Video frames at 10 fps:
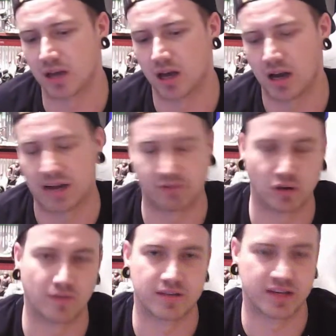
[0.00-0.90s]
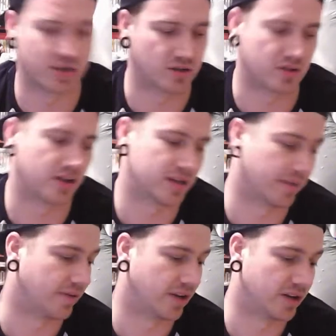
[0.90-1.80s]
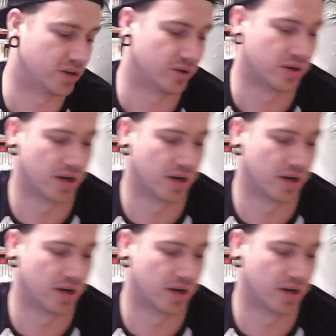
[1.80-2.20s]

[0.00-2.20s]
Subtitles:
have the conversations that it's something that I do,